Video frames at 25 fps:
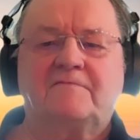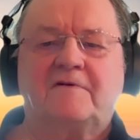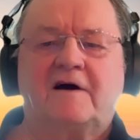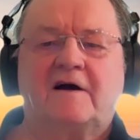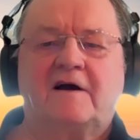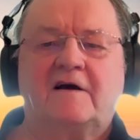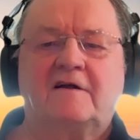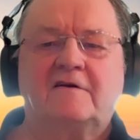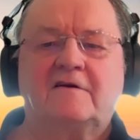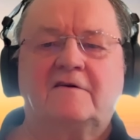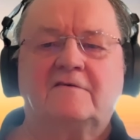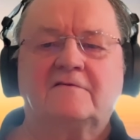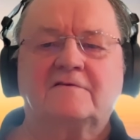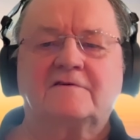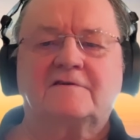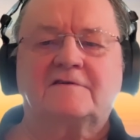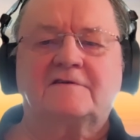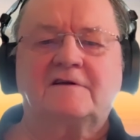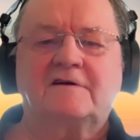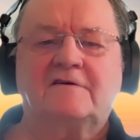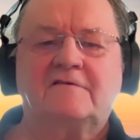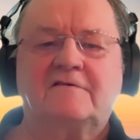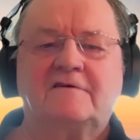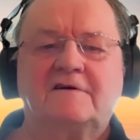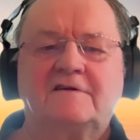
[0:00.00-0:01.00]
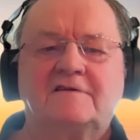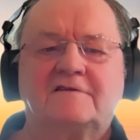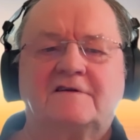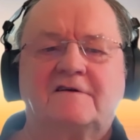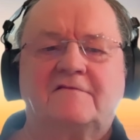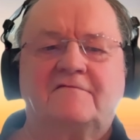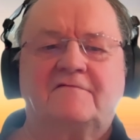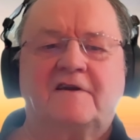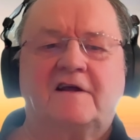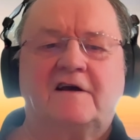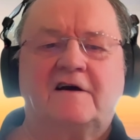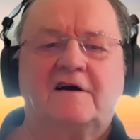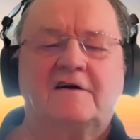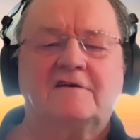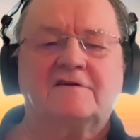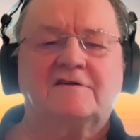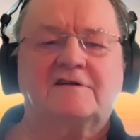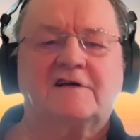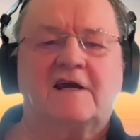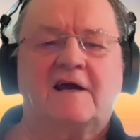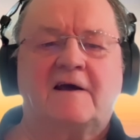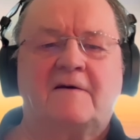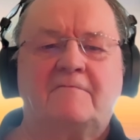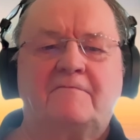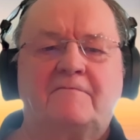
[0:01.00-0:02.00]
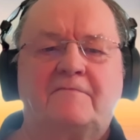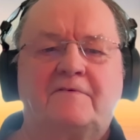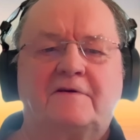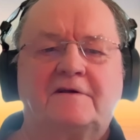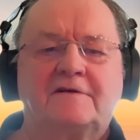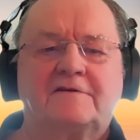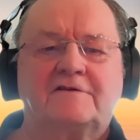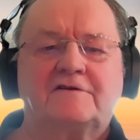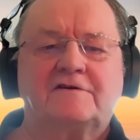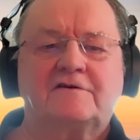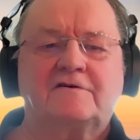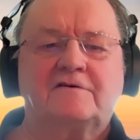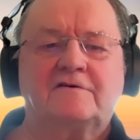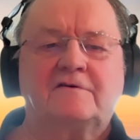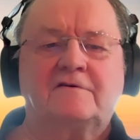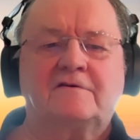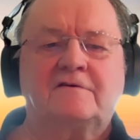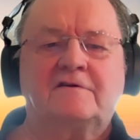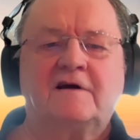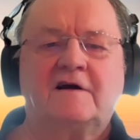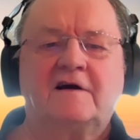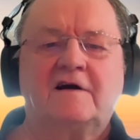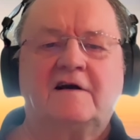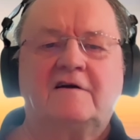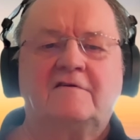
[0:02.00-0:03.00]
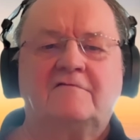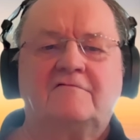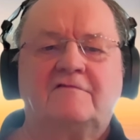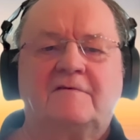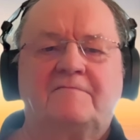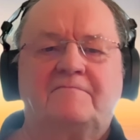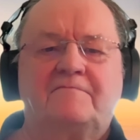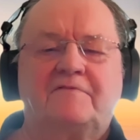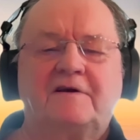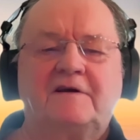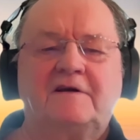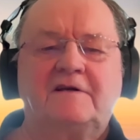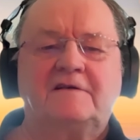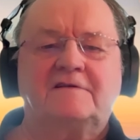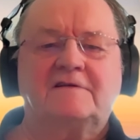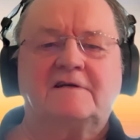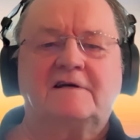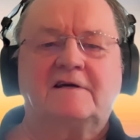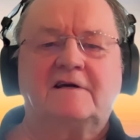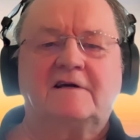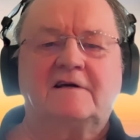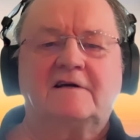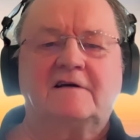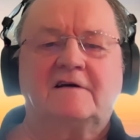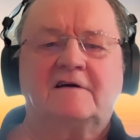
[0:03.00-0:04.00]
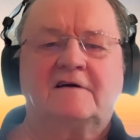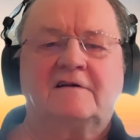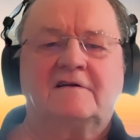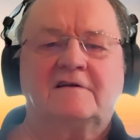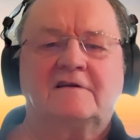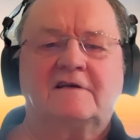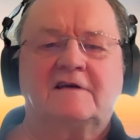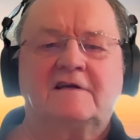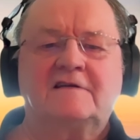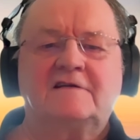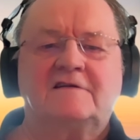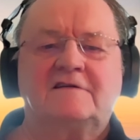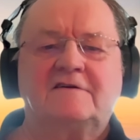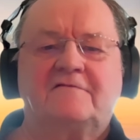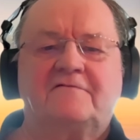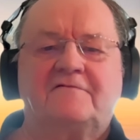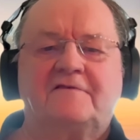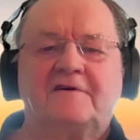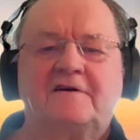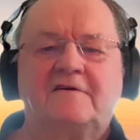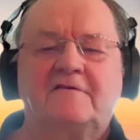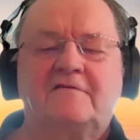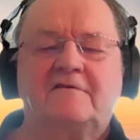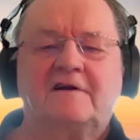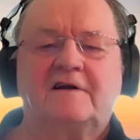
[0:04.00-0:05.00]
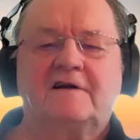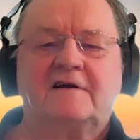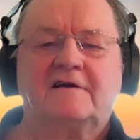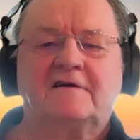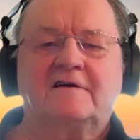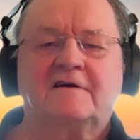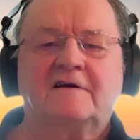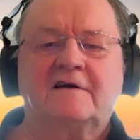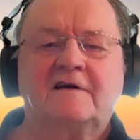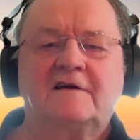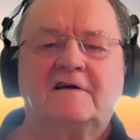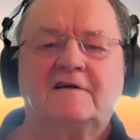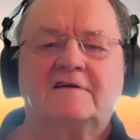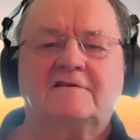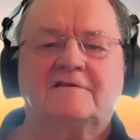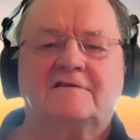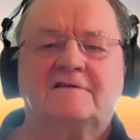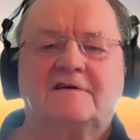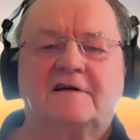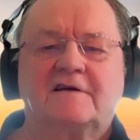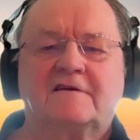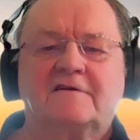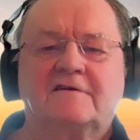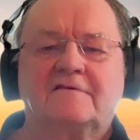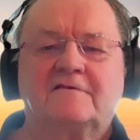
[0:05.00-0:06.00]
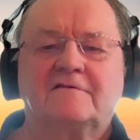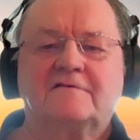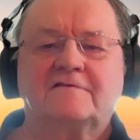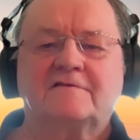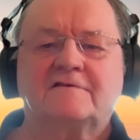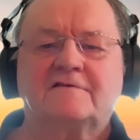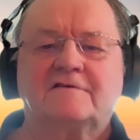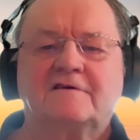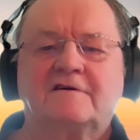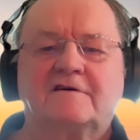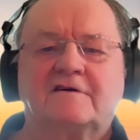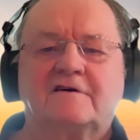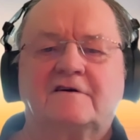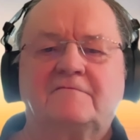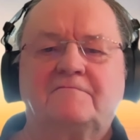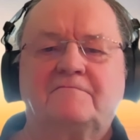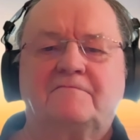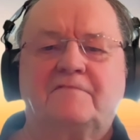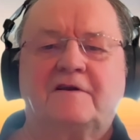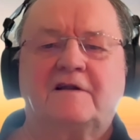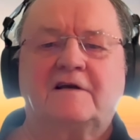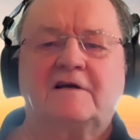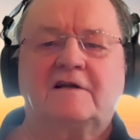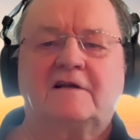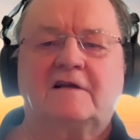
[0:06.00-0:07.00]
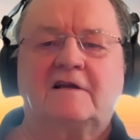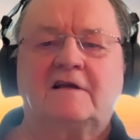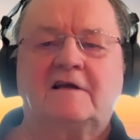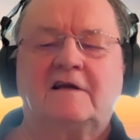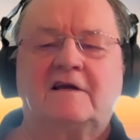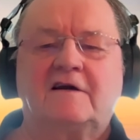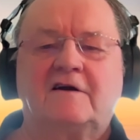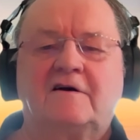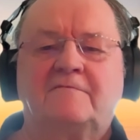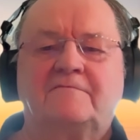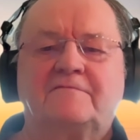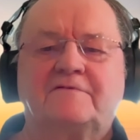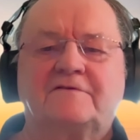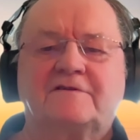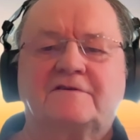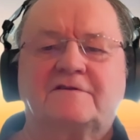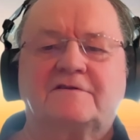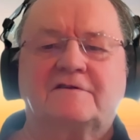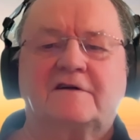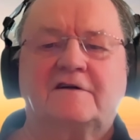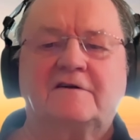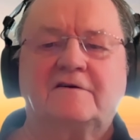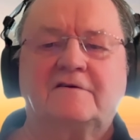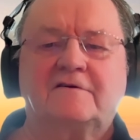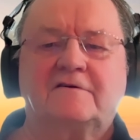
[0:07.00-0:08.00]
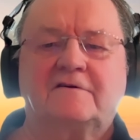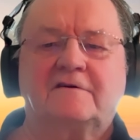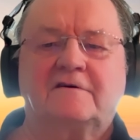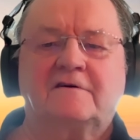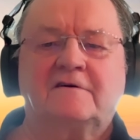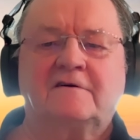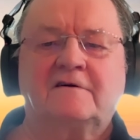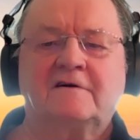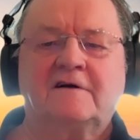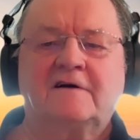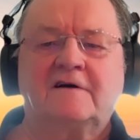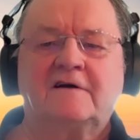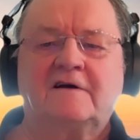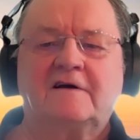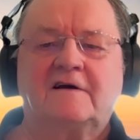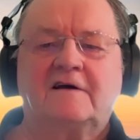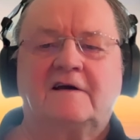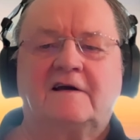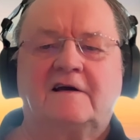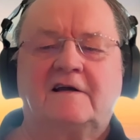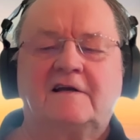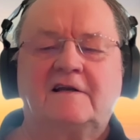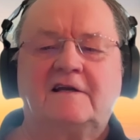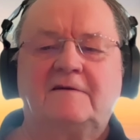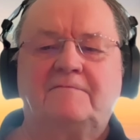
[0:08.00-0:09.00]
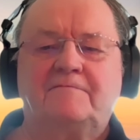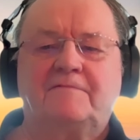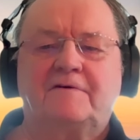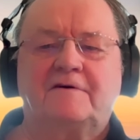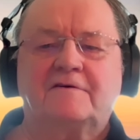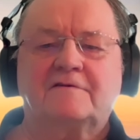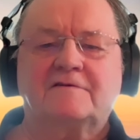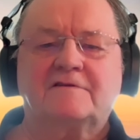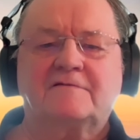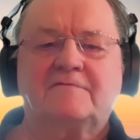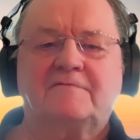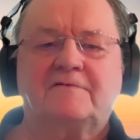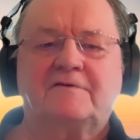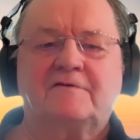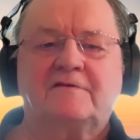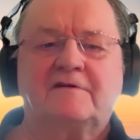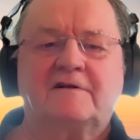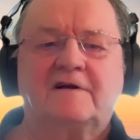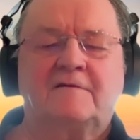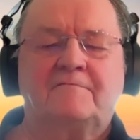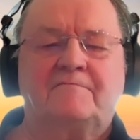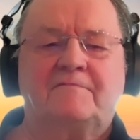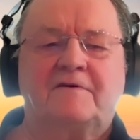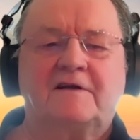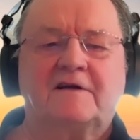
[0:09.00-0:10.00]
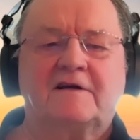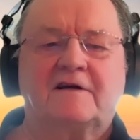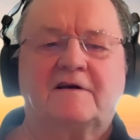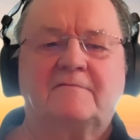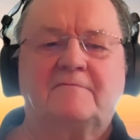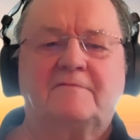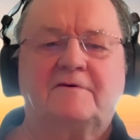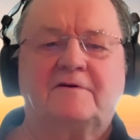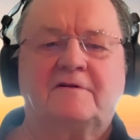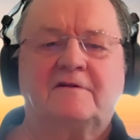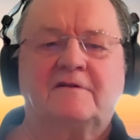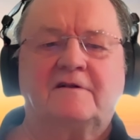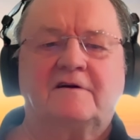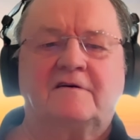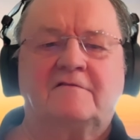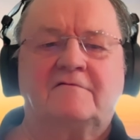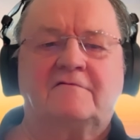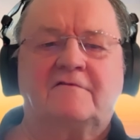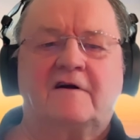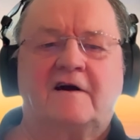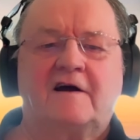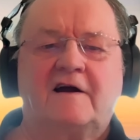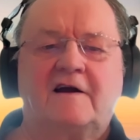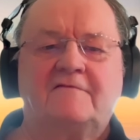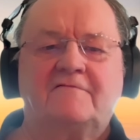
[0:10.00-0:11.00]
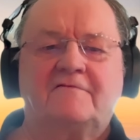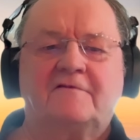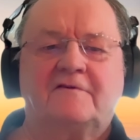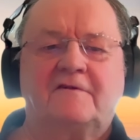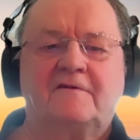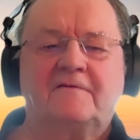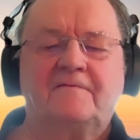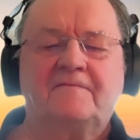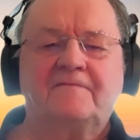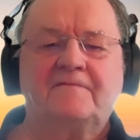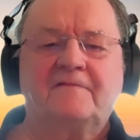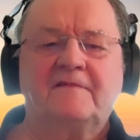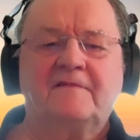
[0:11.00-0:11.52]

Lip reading: by a long series of large amplitude repeating and interfering signals that completely obscure any possible applicable arrival.